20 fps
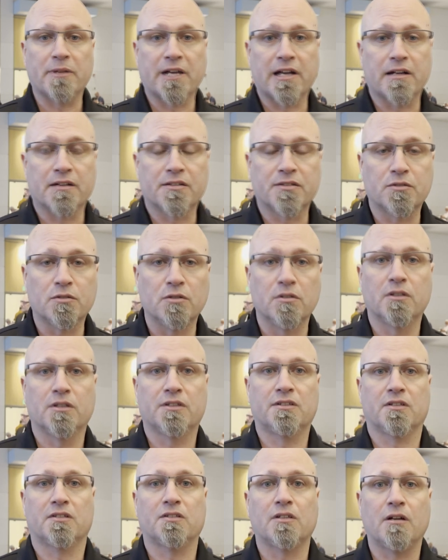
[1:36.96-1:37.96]
you're coming out of
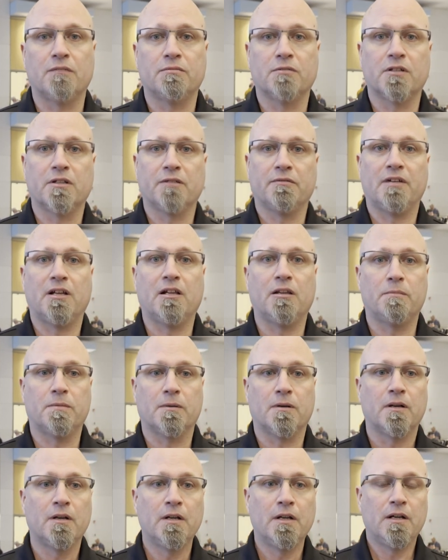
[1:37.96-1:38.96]
school as a software
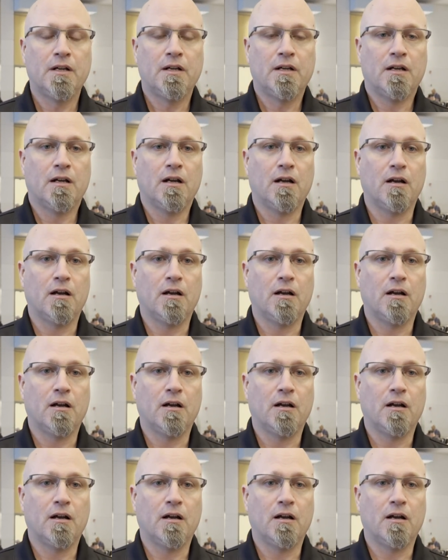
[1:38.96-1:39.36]
developer,